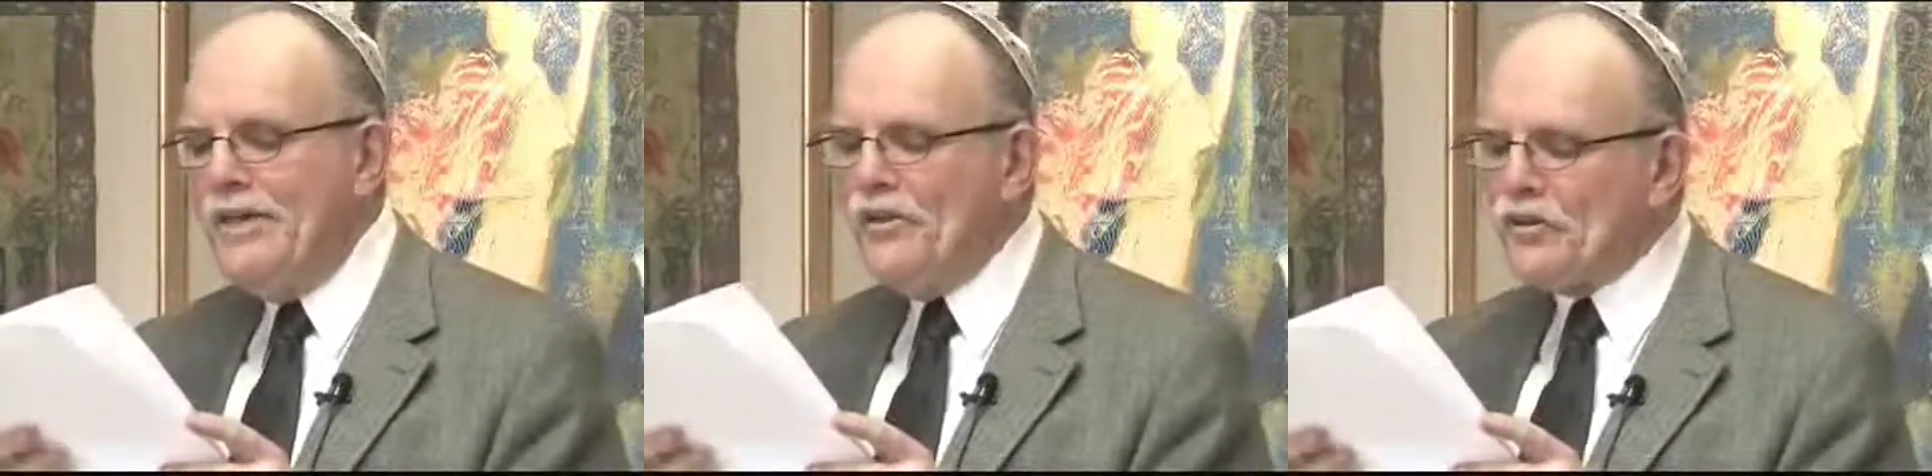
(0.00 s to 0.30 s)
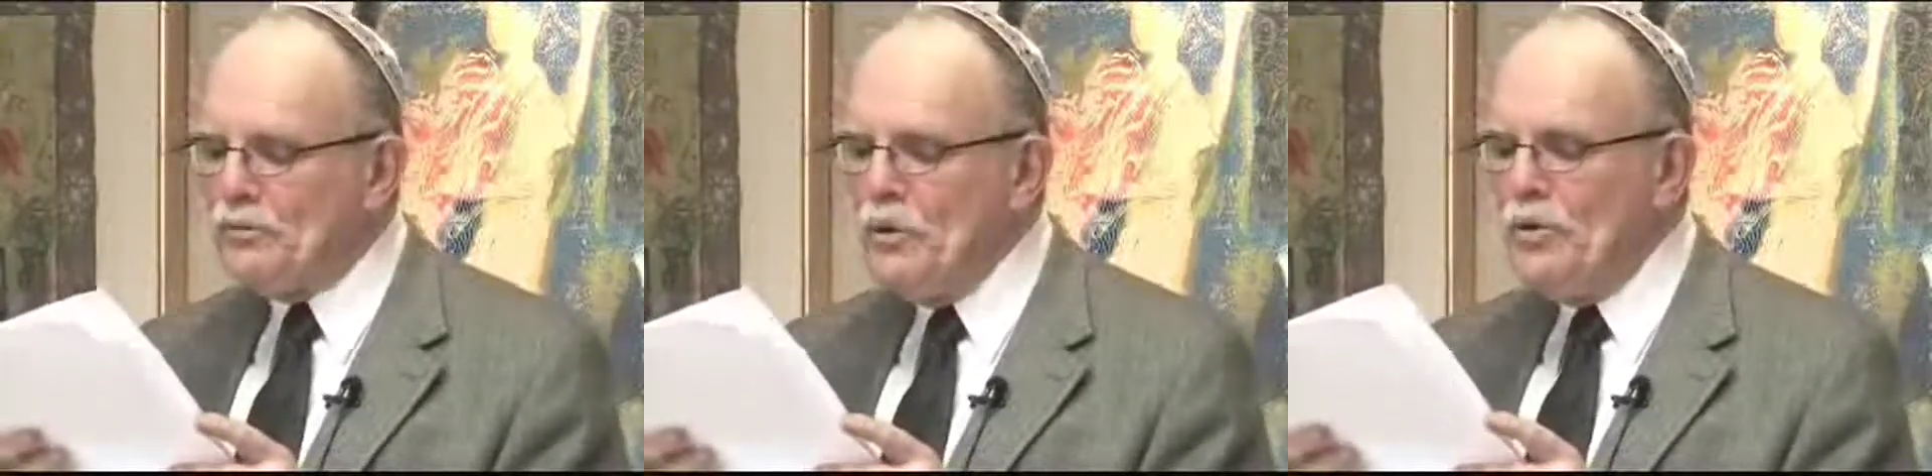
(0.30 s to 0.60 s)
in
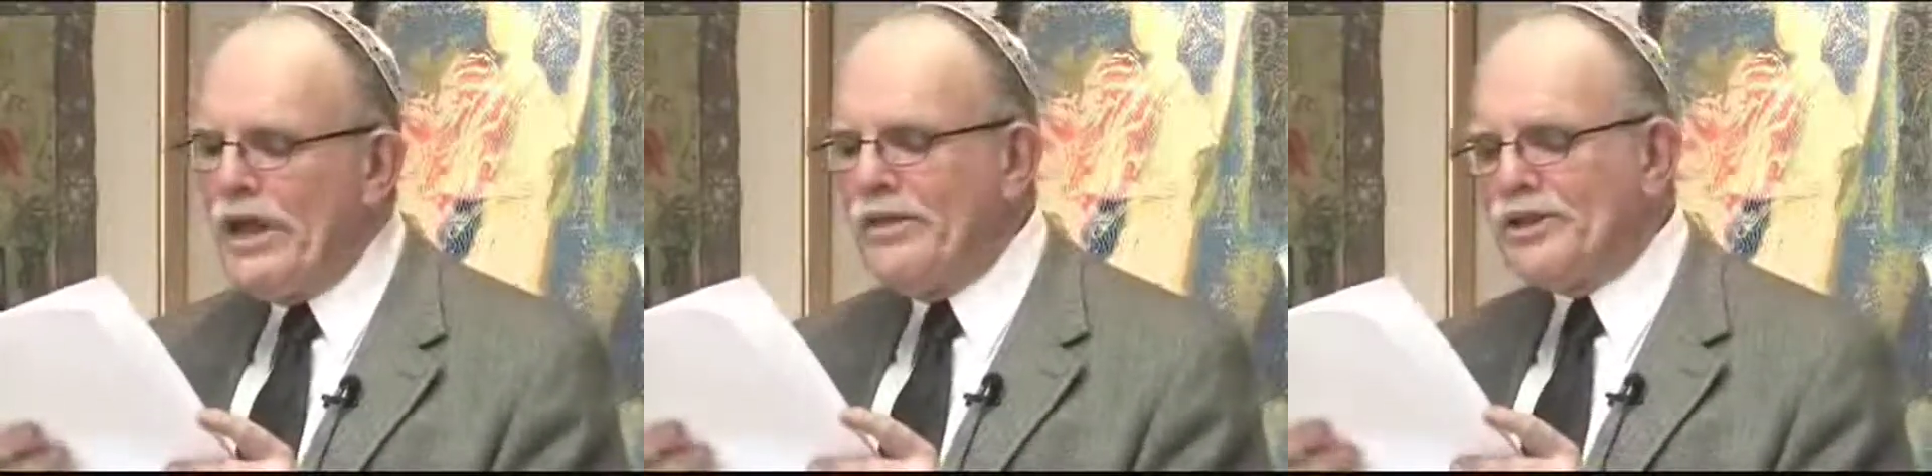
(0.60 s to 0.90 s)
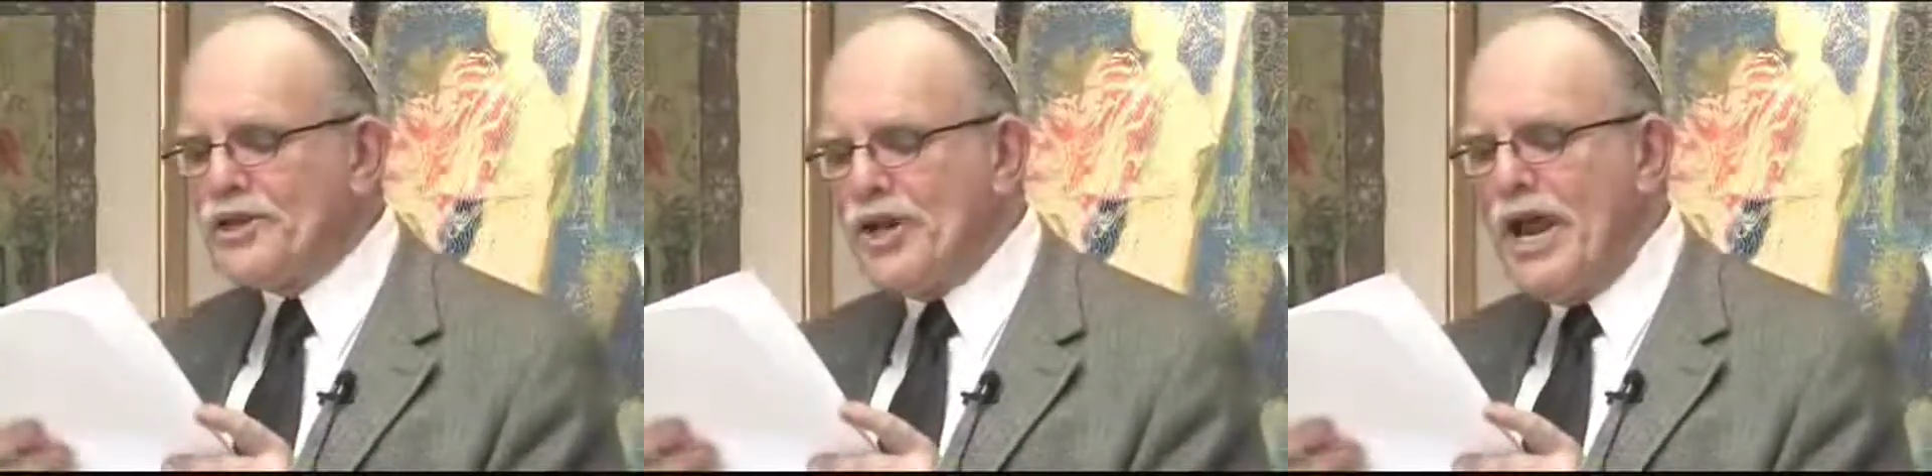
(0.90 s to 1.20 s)
the spoon and
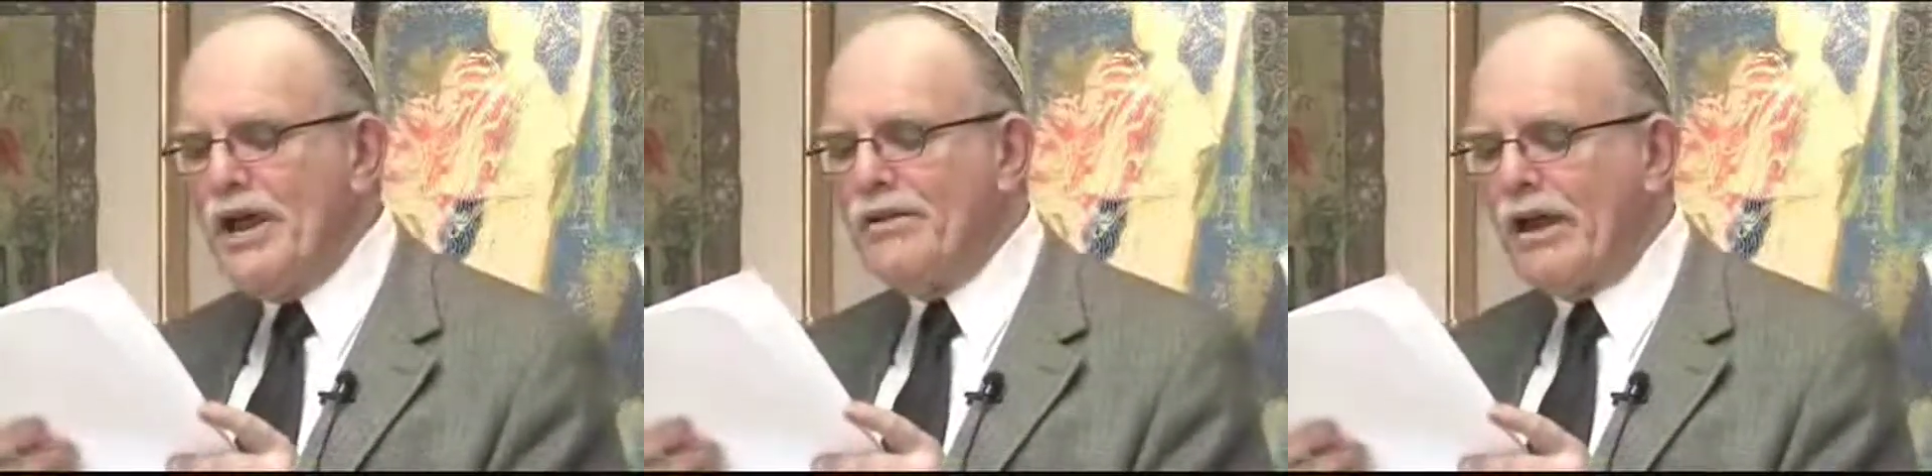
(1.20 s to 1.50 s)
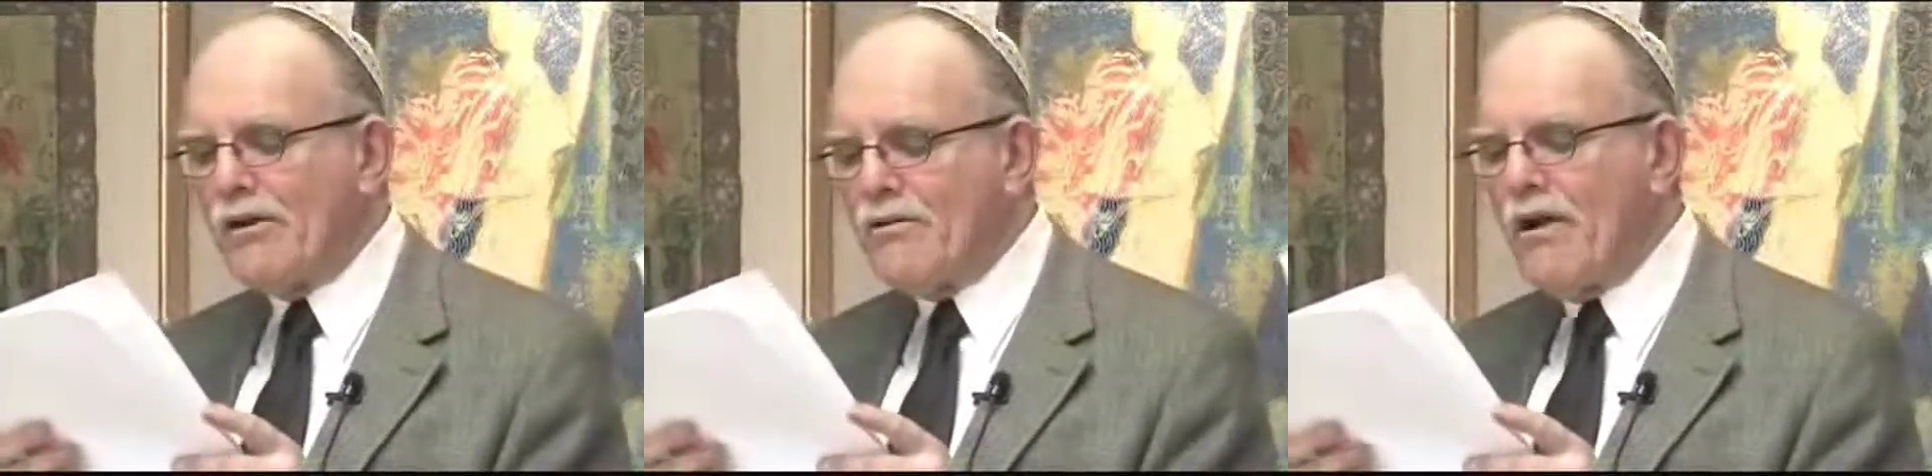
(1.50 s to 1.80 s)
the chair
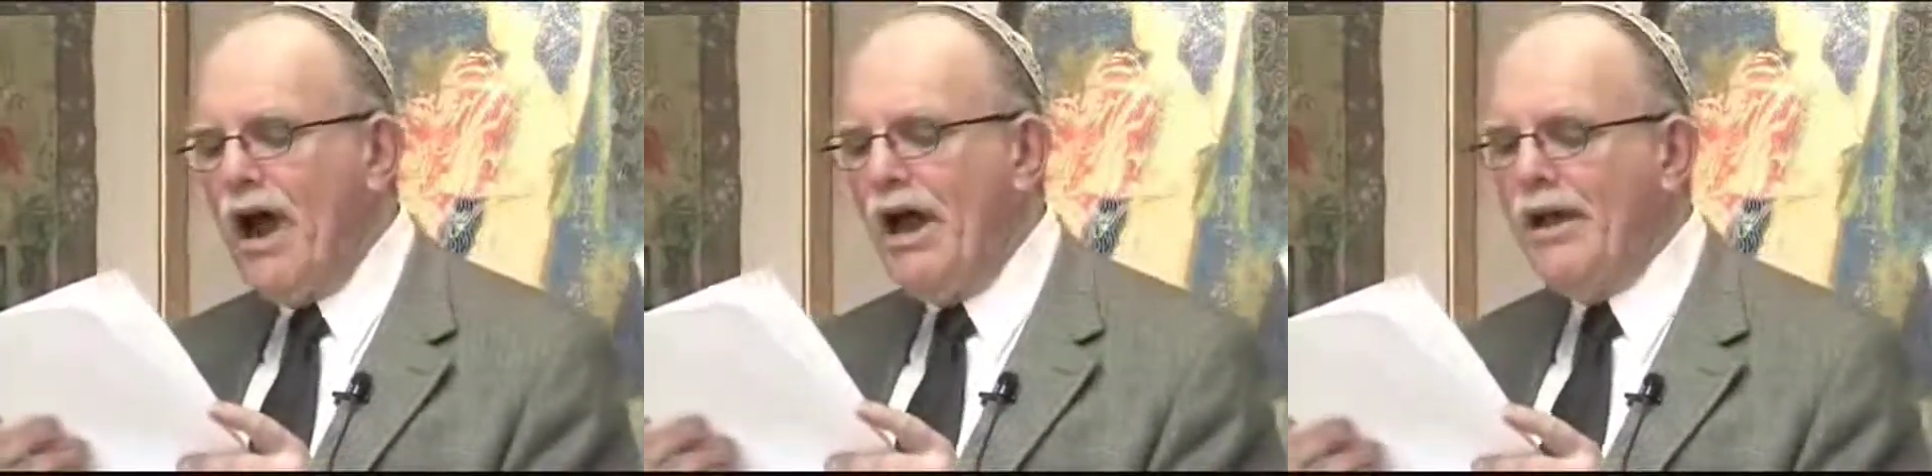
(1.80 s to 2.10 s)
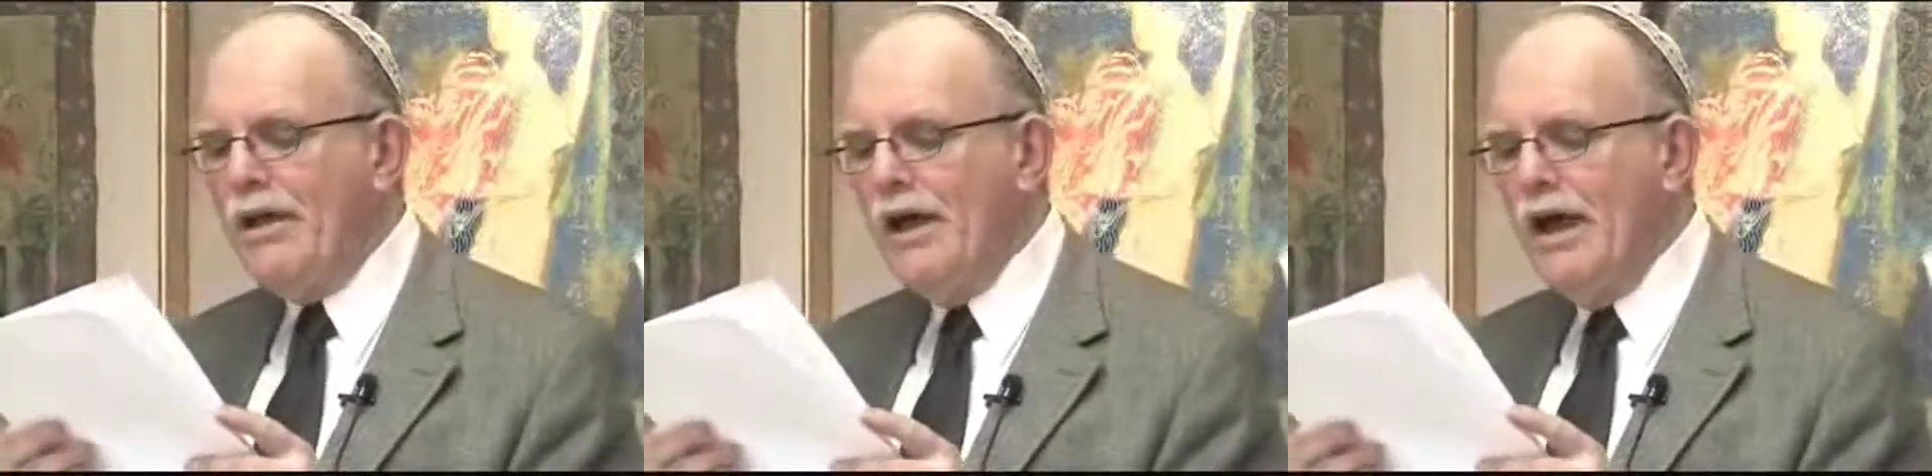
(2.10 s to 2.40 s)
that
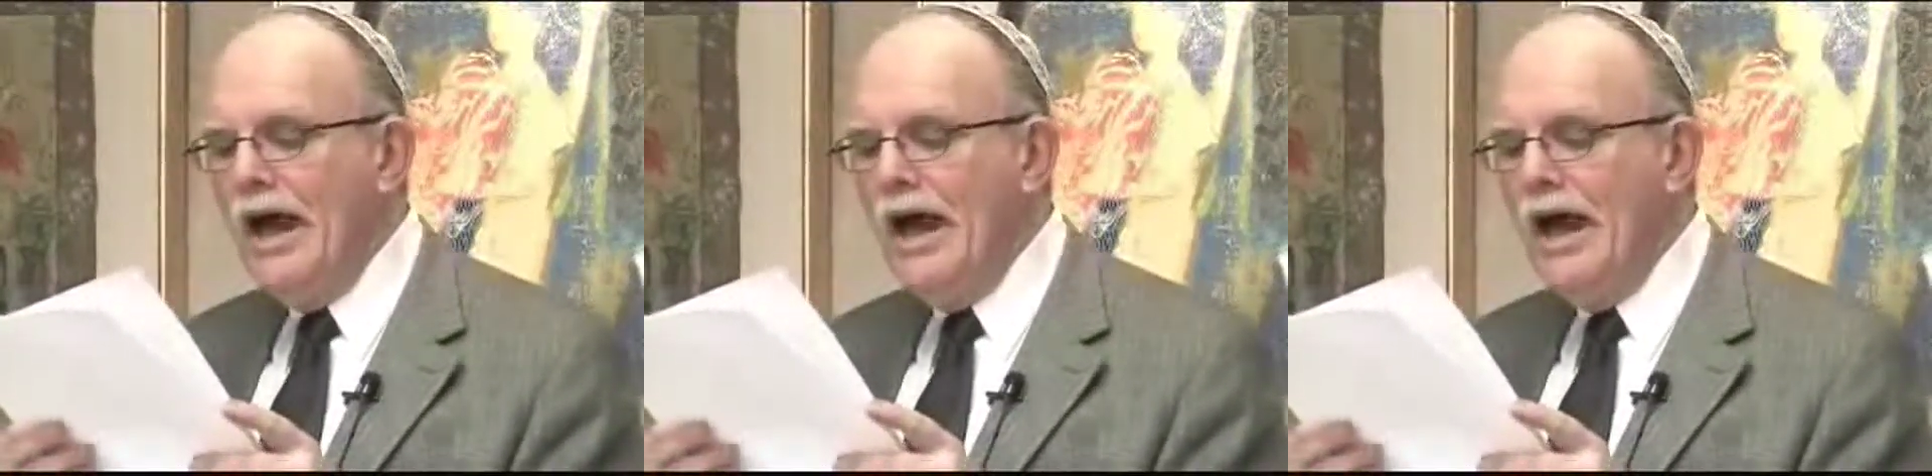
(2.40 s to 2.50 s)
cry,